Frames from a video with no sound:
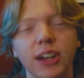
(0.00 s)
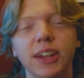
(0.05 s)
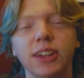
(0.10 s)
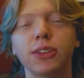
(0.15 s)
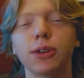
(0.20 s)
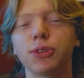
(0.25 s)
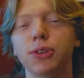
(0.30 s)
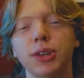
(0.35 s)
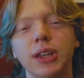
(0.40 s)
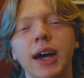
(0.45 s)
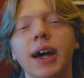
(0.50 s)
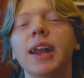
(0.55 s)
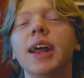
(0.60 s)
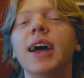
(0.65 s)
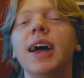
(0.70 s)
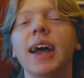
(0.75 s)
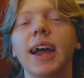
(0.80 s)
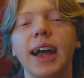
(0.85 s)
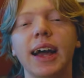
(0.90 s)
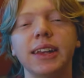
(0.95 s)
kidding, don't do that.
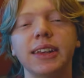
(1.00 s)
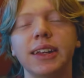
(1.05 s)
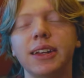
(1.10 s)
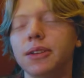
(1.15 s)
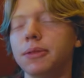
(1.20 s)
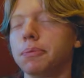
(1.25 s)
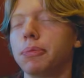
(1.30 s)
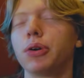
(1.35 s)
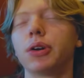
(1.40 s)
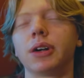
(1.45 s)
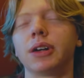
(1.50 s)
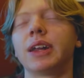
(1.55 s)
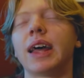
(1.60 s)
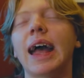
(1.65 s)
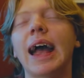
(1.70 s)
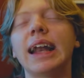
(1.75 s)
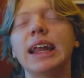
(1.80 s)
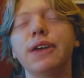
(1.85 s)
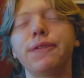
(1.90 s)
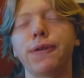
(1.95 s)
And then put
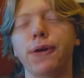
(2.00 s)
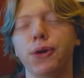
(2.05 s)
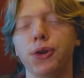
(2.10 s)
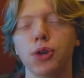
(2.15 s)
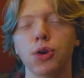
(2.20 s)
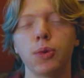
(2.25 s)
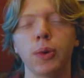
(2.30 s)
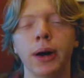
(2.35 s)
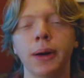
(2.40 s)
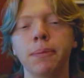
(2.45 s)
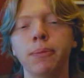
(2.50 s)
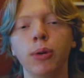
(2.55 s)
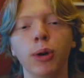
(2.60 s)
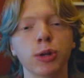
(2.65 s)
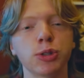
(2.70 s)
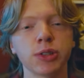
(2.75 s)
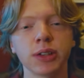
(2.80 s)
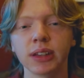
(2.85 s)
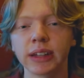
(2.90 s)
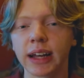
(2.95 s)
on any photo you want.
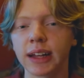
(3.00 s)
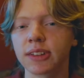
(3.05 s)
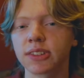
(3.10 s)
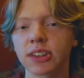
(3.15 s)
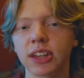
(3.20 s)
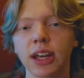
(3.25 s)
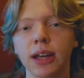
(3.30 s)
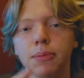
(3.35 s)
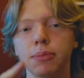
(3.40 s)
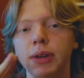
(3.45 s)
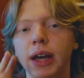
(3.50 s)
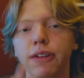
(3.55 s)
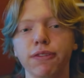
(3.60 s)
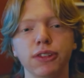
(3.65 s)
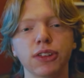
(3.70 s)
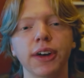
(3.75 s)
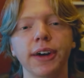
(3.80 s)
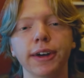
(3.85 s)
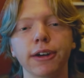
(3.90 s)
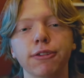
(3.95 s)
Portrait, landscape, night
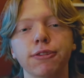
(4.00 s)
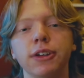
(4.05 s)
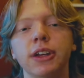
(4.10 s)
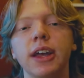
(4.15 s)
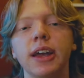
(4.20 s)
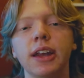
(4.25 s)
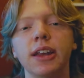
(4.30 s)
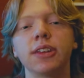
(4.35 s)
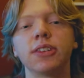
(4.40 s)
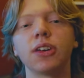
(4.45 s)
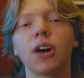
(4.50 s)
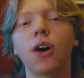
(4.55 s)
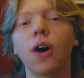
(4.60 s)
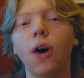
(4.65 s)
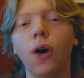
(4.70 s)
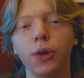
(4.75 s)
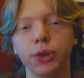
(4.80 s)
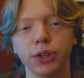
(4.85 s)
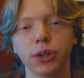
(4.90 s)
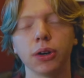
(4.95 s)
photography, it is
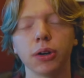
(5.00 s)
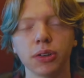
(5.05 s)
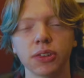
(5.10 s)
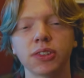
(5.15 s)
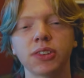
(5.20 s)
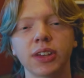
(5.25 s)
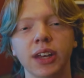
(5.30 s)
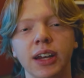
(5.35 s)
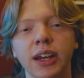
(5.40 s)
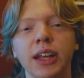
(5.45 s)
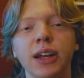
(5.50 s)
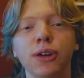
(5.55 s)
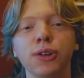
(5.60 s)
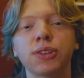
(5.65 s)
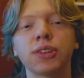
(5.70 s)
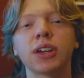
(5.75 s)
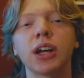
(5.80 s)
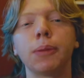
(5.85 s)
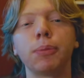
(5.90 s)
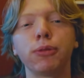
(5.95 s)
all yours. And
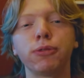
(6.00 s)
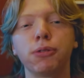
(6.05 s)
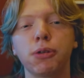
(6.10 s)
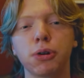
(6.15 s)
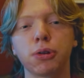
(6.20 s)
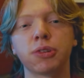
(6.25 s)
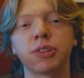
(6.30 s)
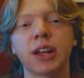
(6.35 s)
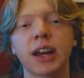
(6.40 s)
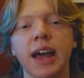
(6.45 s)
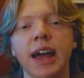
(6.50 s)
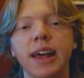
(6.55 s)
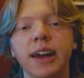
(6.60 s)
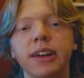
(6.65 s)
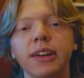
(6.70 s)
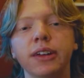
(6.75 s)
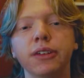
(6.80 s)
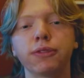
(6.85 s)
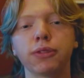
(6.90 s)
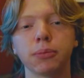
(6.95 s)
here's a couple photos that I
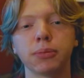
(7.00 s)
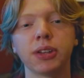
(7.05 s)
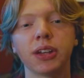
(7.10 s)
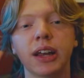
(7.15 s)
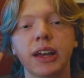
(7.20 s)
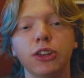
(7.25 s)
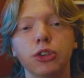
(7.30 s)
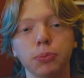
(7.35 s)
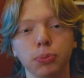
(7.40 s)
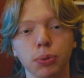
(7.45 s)
edited from today's